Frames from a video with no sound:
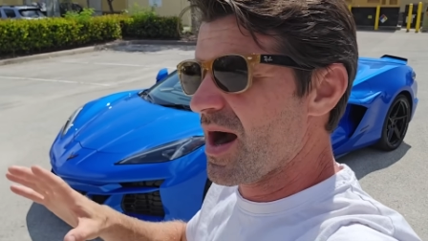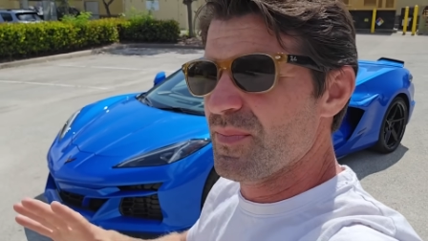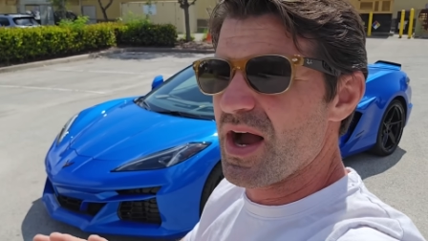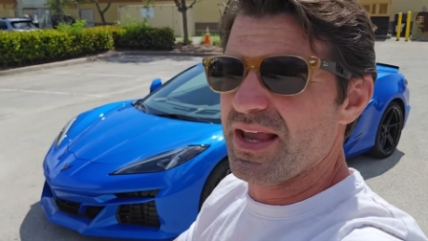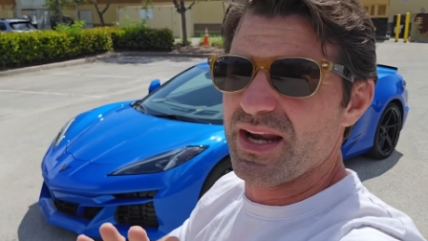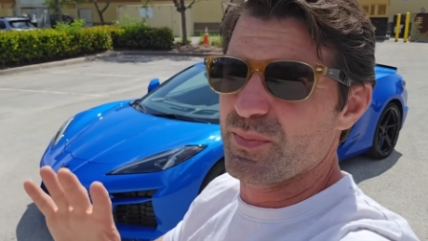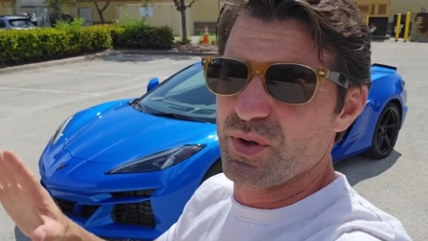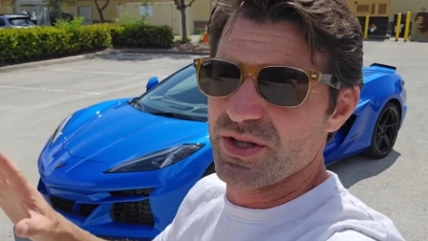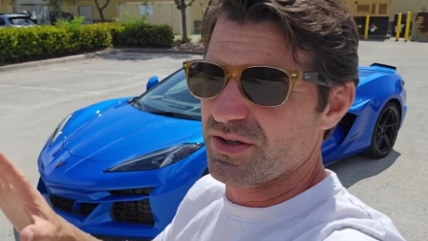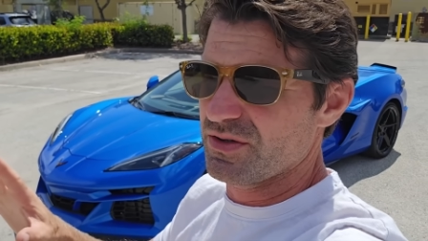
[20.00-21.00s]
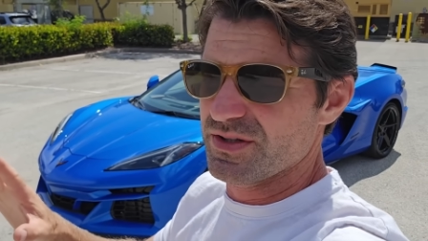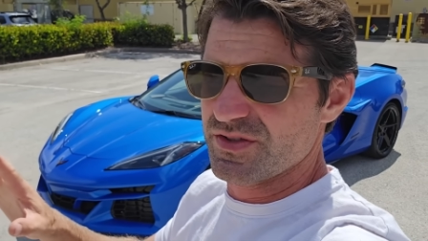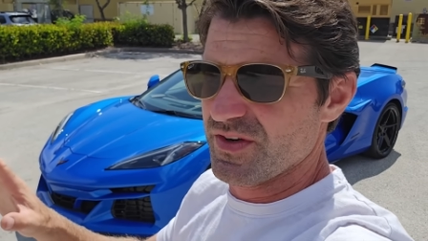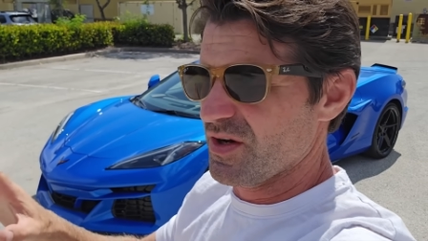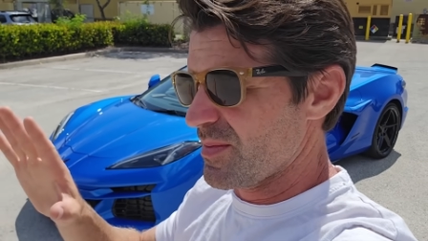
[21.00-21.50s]
I'm not getting political in
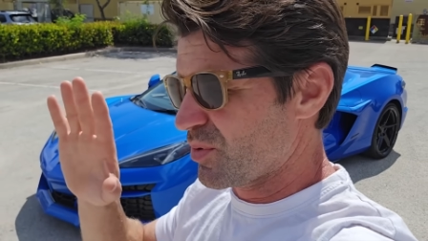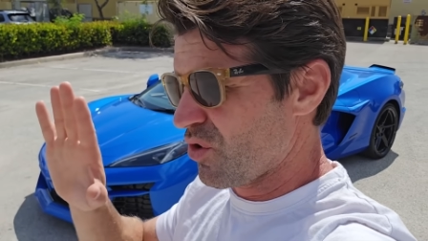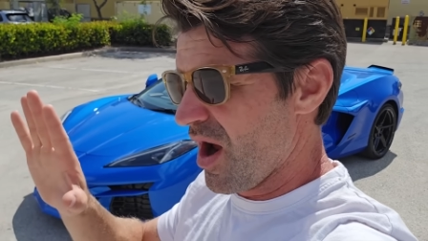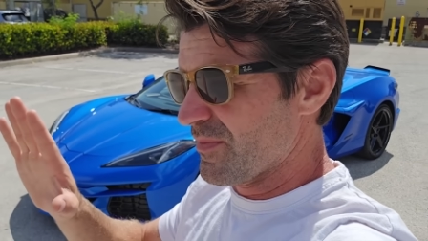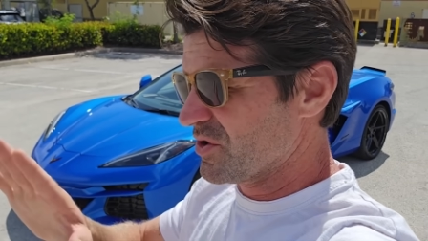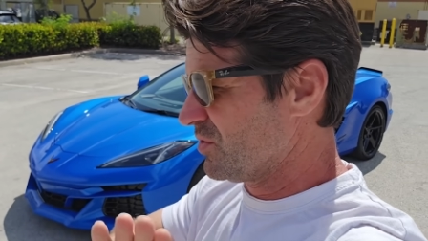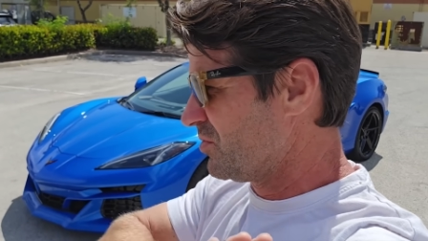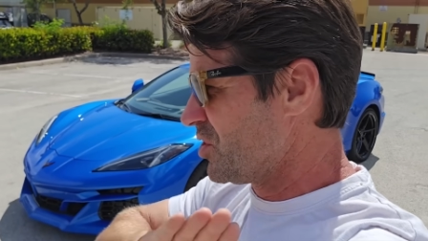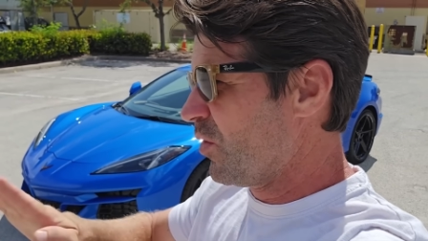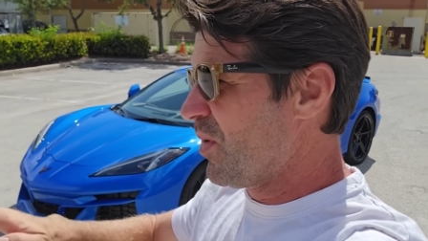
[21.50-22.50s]
this video, I promise you. No